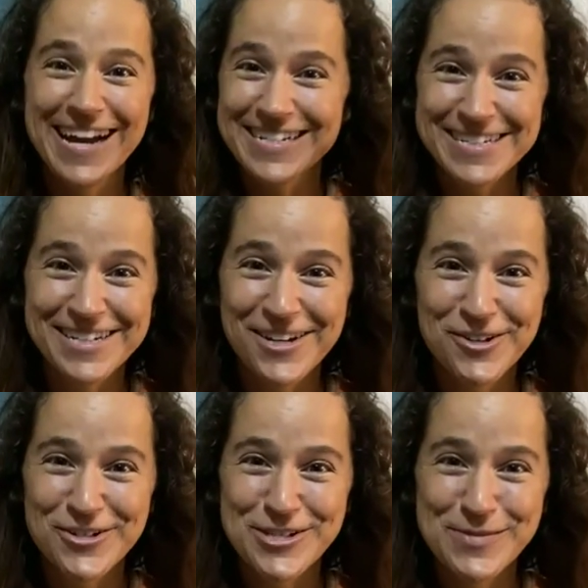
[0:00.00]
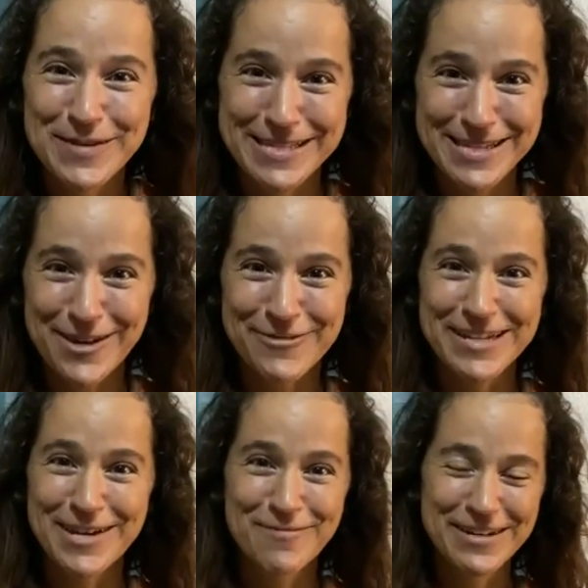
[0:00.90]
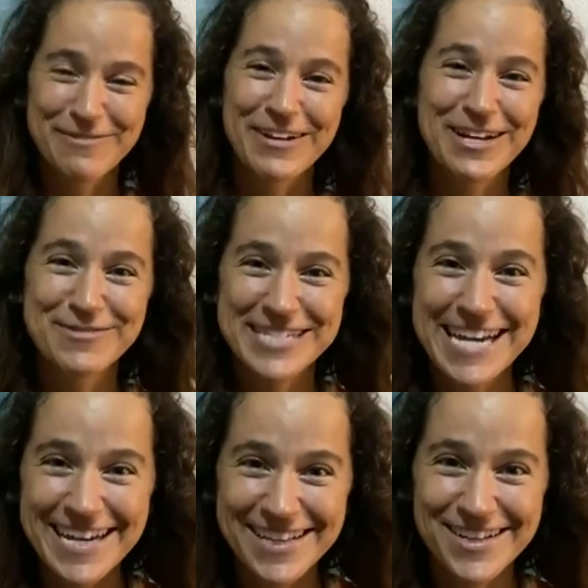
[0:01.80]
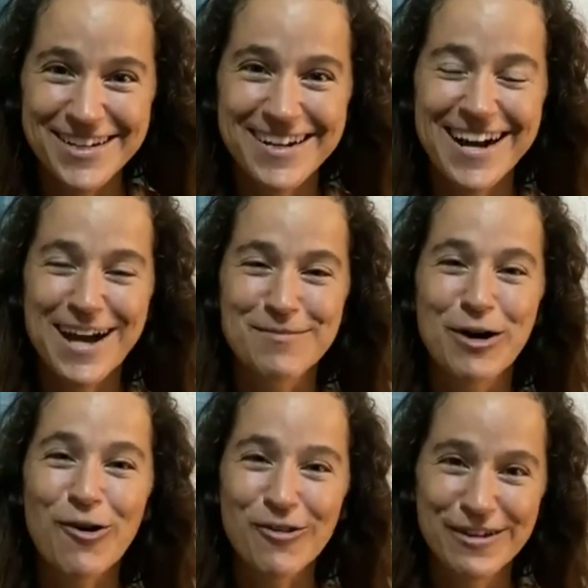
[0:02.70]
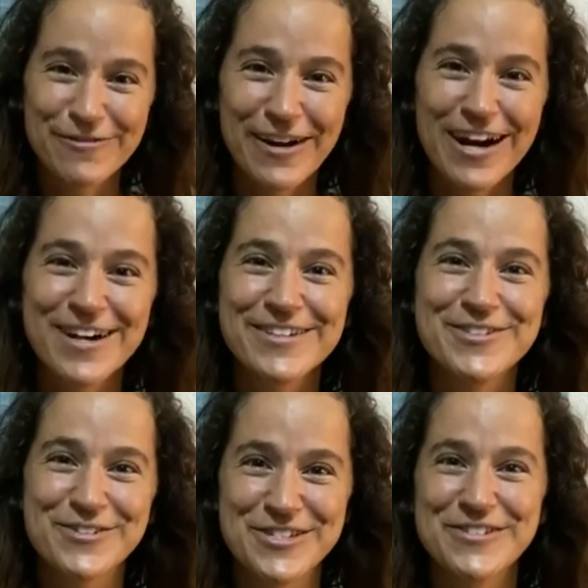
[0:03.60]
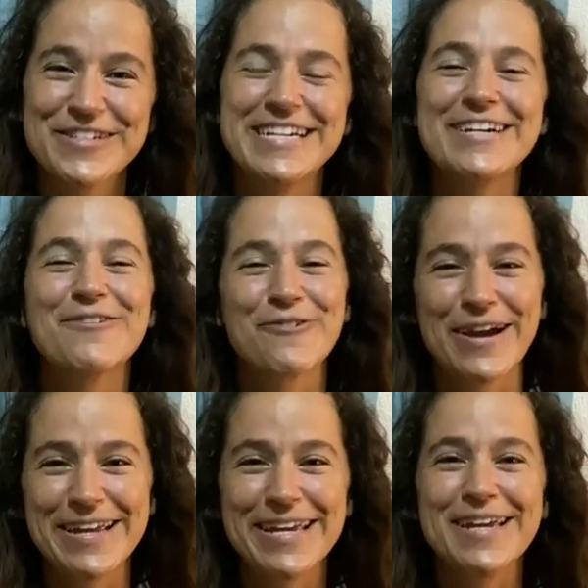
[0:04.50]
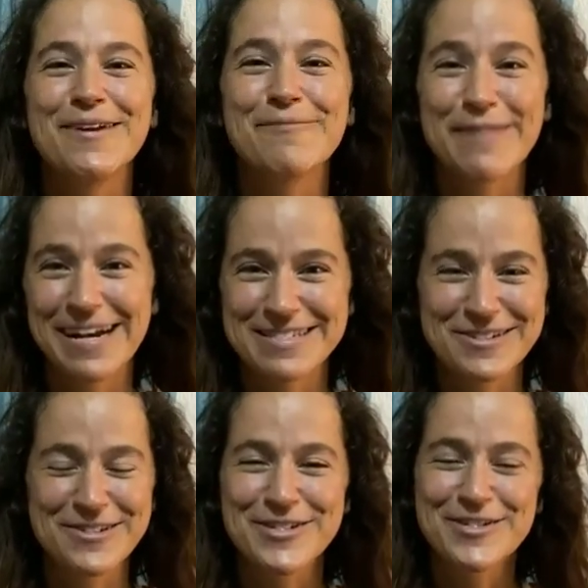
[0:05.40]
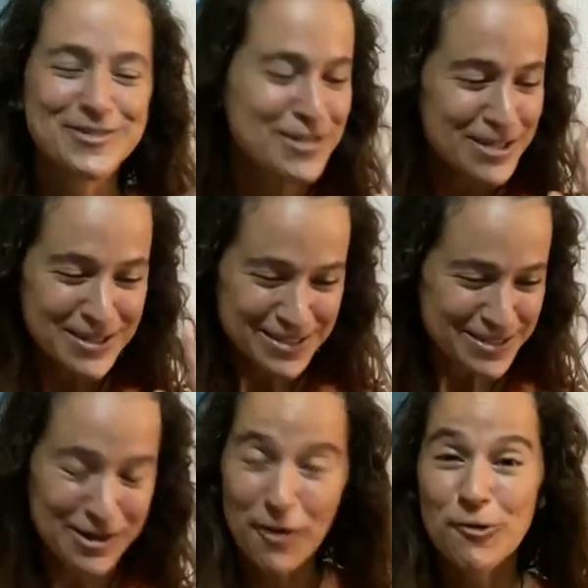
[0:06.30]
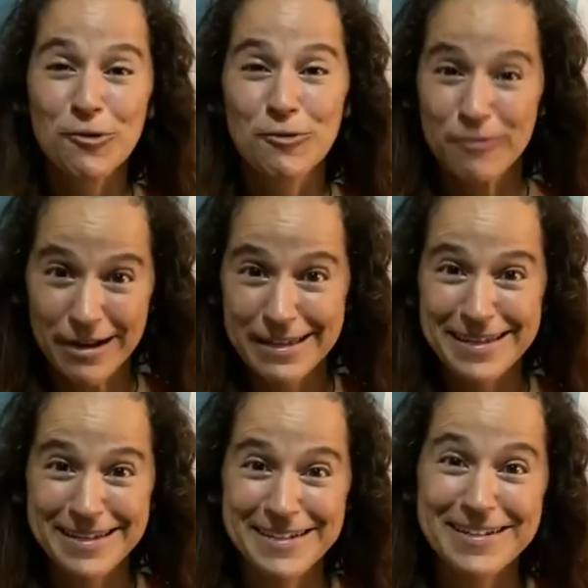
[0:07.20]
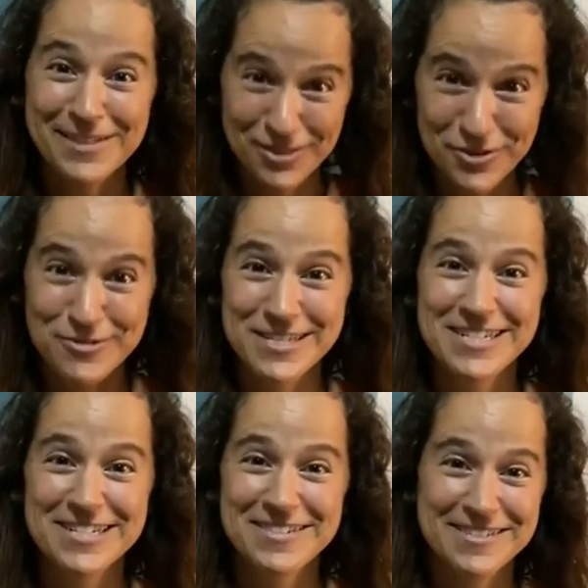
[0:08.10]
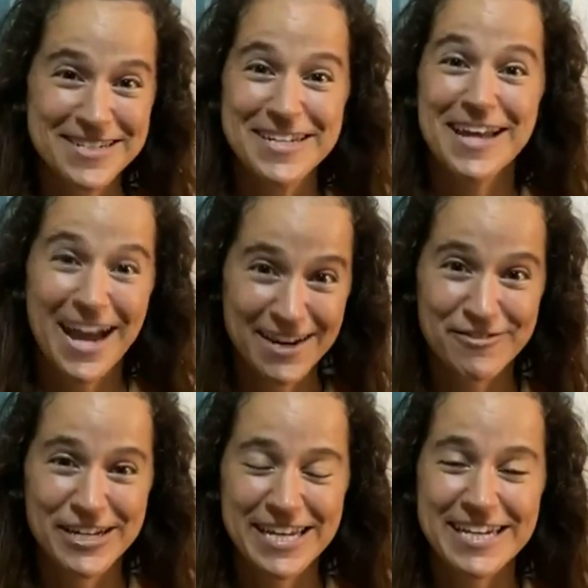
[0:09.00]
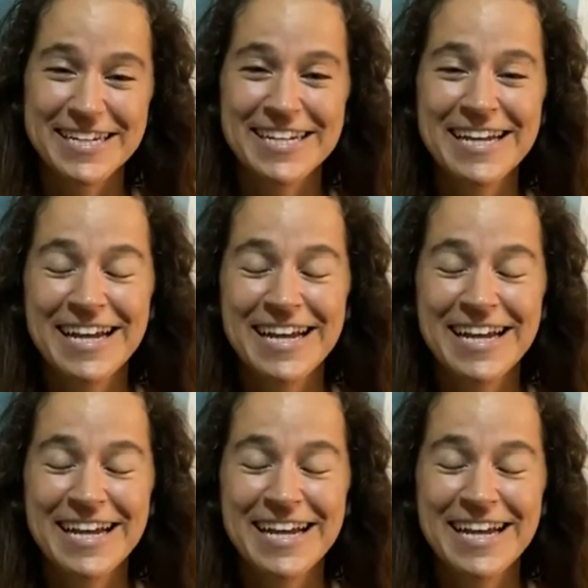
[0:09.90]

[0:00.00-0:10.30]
I didn't introduce myself again, but my name's Taylor. I'm a holy fire Usui Reiki master total Reiki enthusiast and advocate.